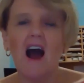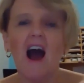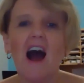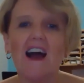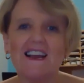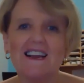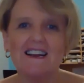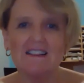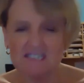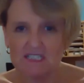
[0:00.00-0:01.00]
Hi,
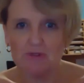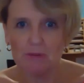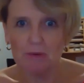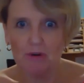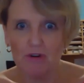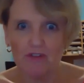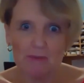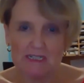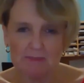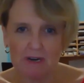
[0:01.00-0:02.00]
this is Robin Hawke from
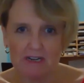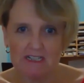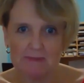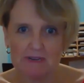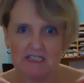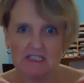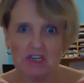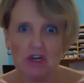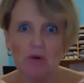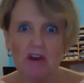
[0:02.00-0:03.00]
Inspired Spaces,
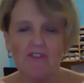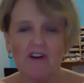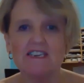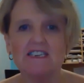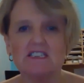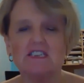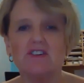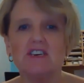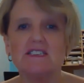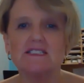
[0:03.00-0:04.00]
your qualified
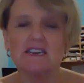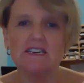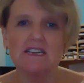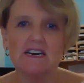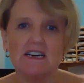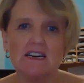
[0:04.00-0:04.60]
interior designer.